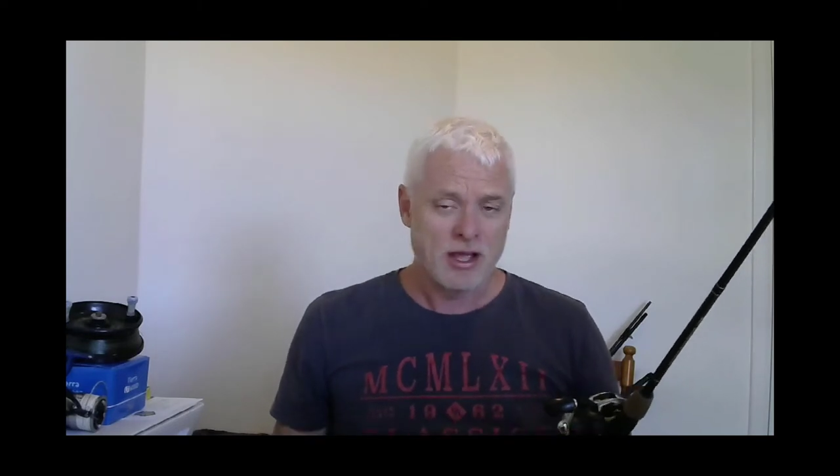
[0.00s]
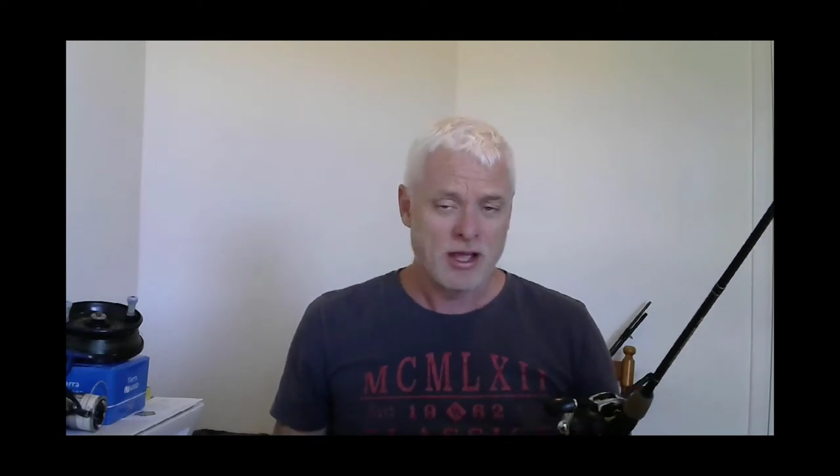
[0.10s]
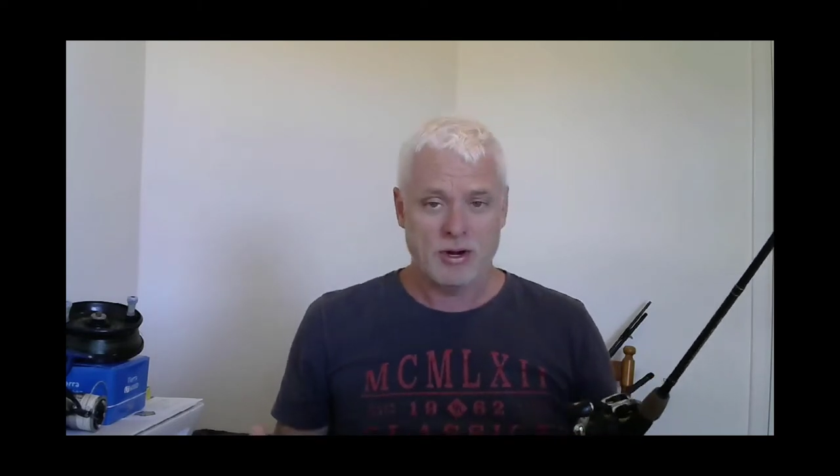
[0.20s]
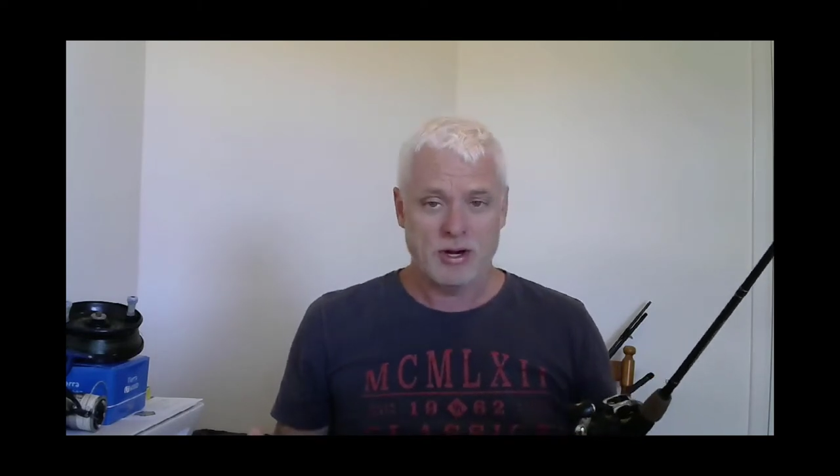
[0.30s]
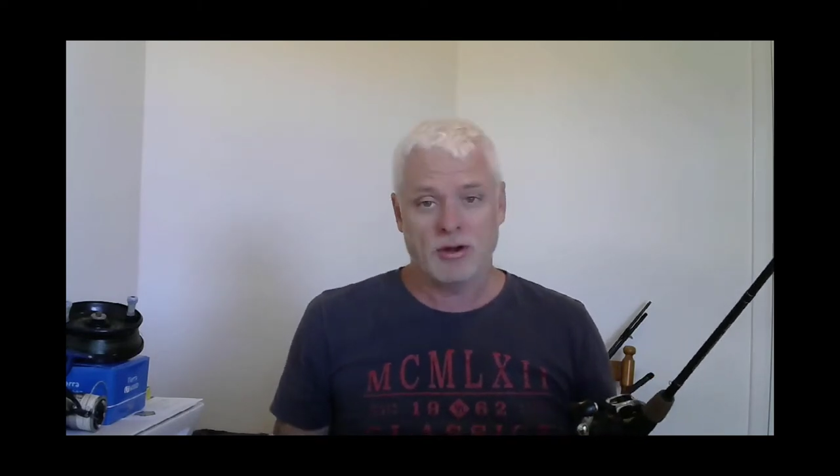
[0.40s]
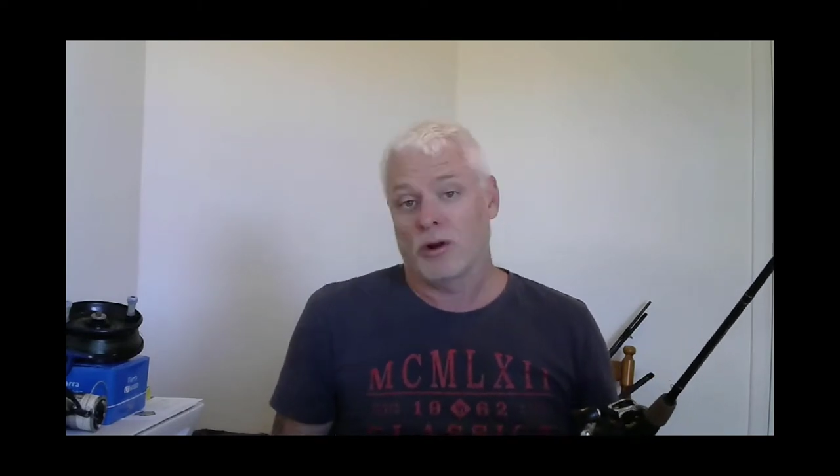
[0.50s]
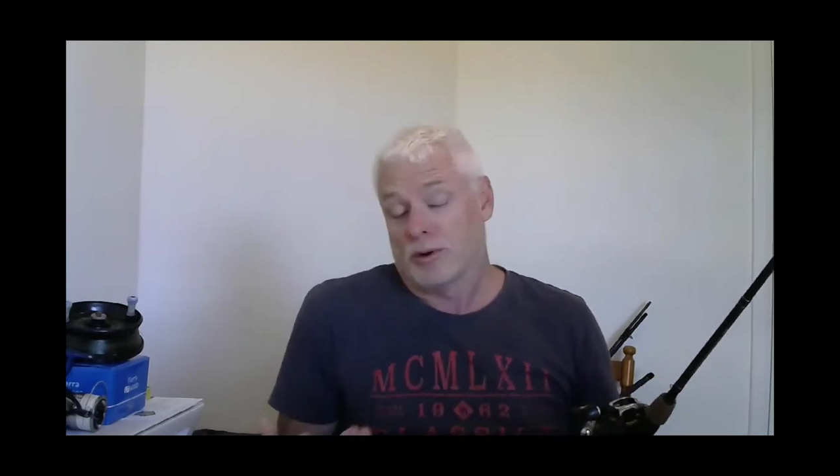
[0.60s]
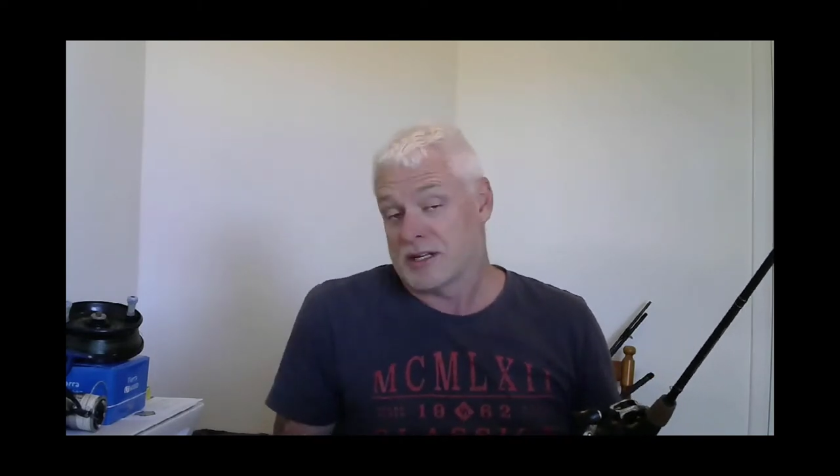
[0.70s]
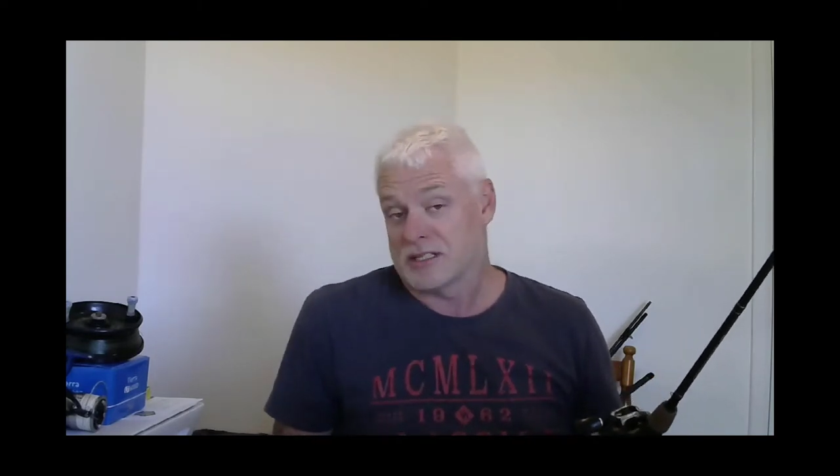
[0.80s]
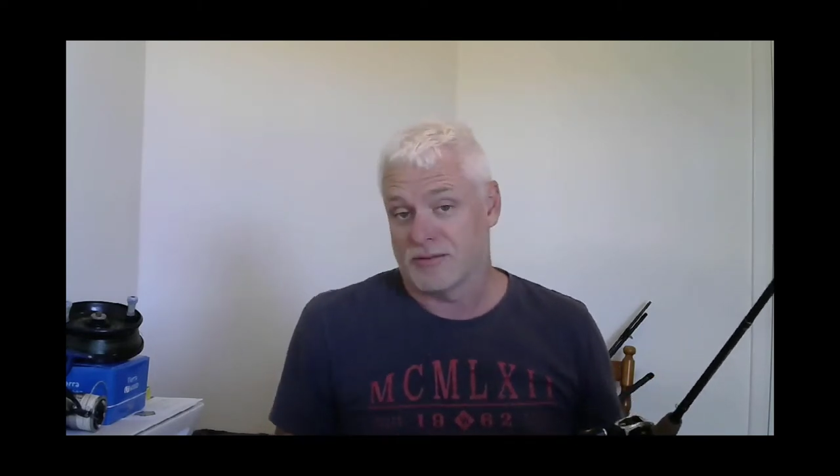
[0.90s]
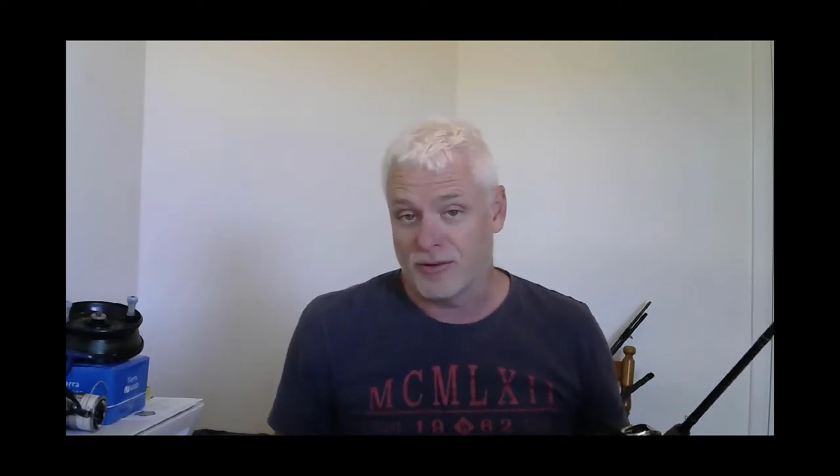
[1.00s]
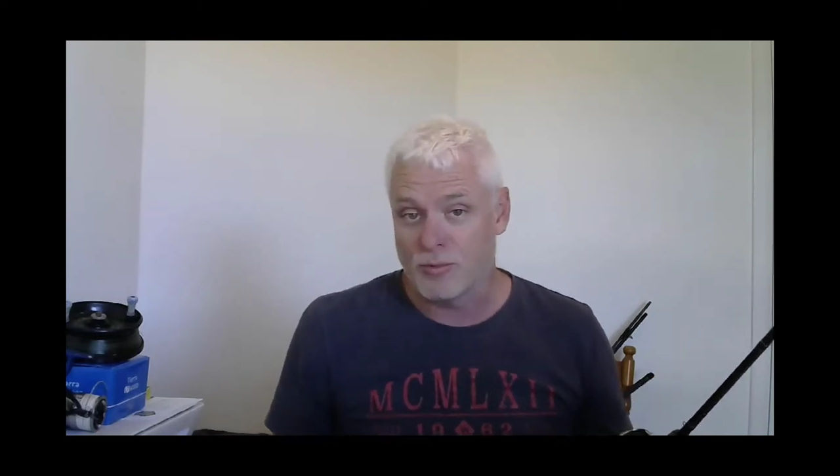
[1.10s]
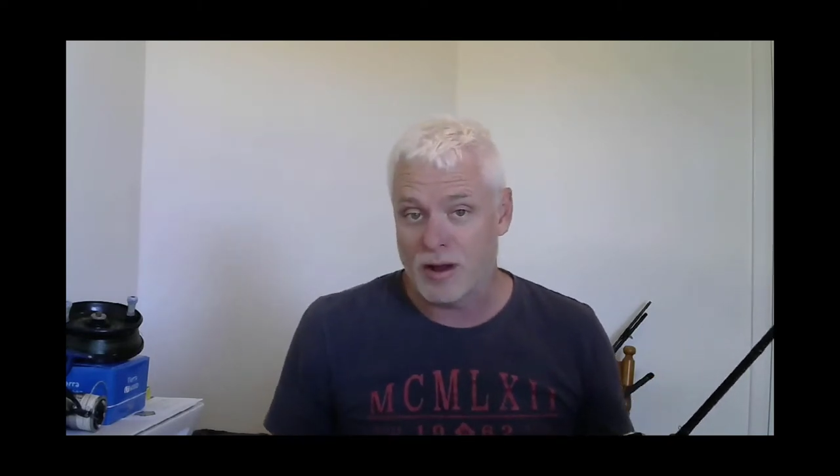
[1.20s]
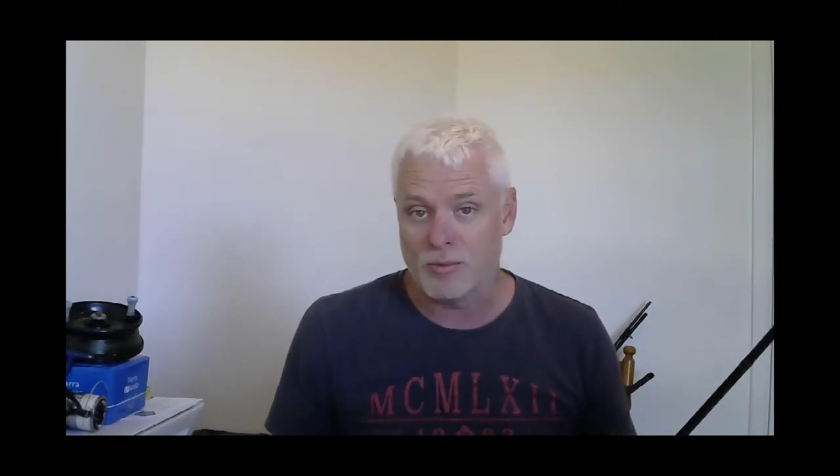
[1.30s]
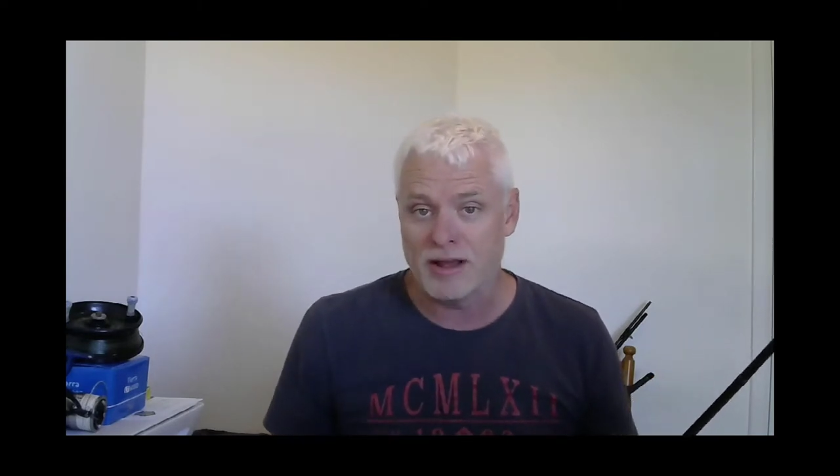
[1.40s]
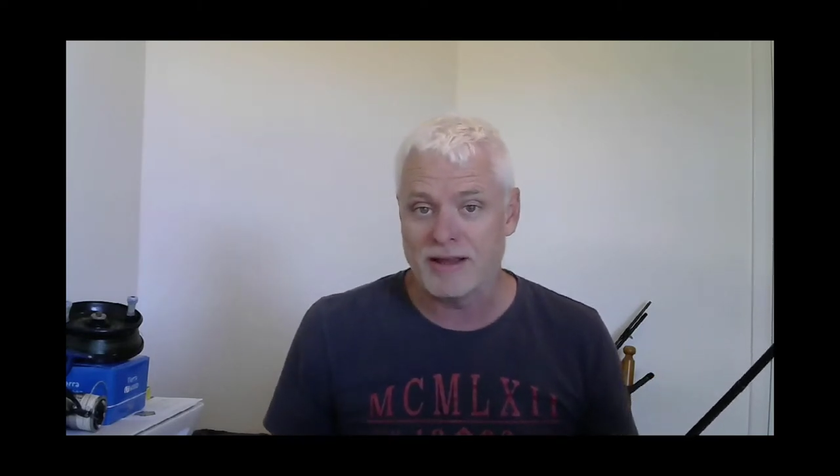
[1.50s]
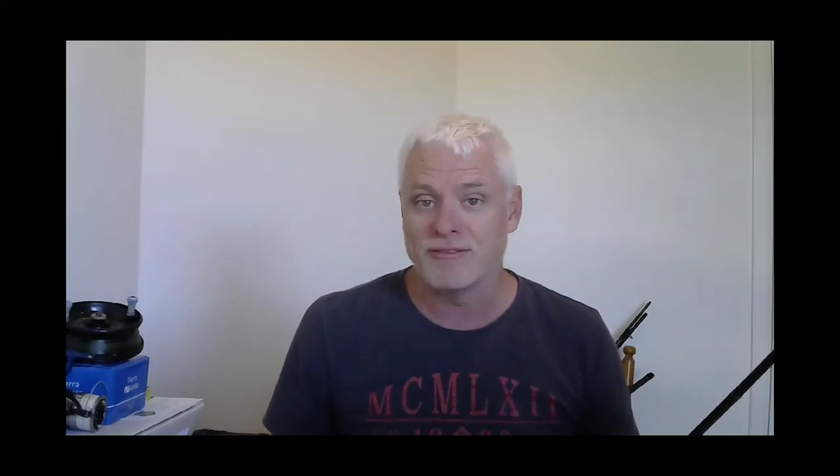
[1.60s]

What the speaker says: critical, or isn't for where we